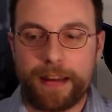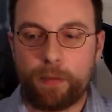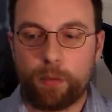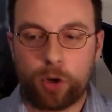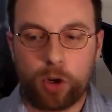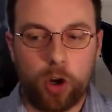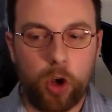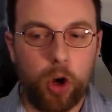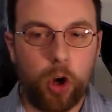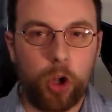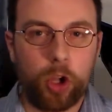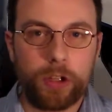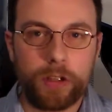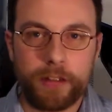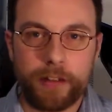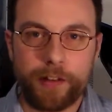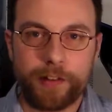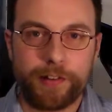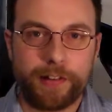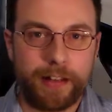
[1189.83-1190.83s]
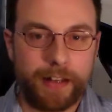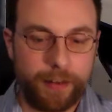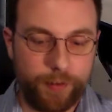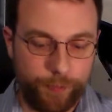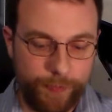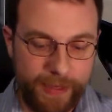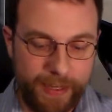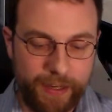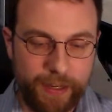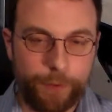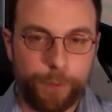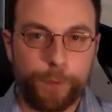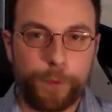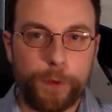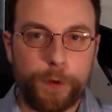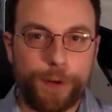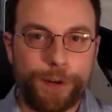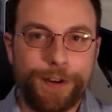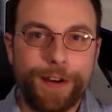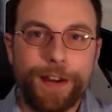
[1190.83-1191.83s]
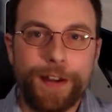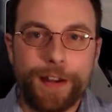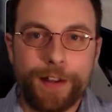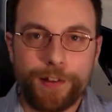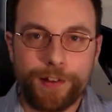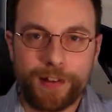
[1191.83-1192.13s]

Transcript: they were all listed as being for